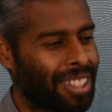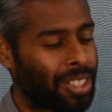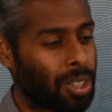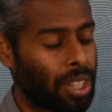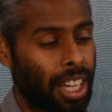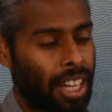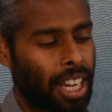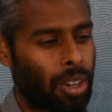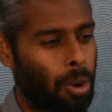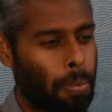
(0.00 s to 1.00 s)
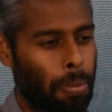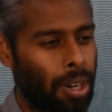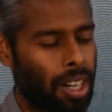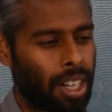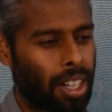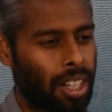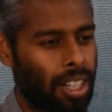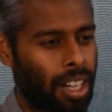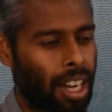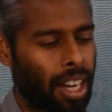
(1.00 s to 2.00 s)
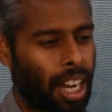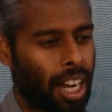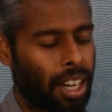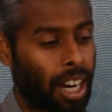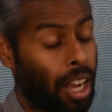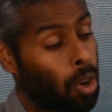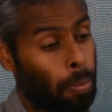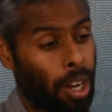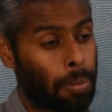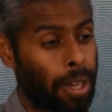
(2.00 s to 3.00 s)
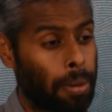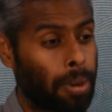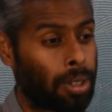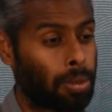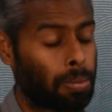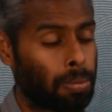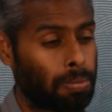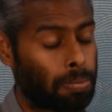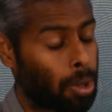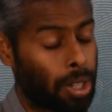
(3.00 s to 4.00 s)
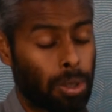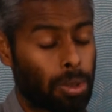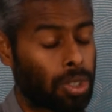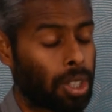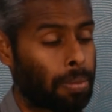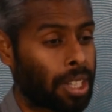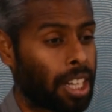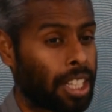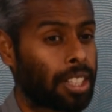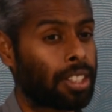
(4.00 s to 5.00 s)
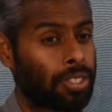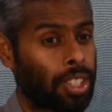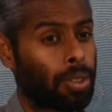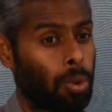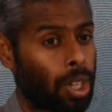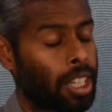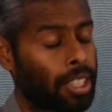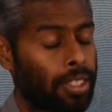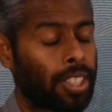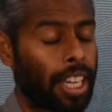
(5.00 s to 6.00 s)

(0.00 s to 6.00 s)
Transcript: So yeah, I hope uh, uh, I, I hope I'll be able to produce some really interesting work in this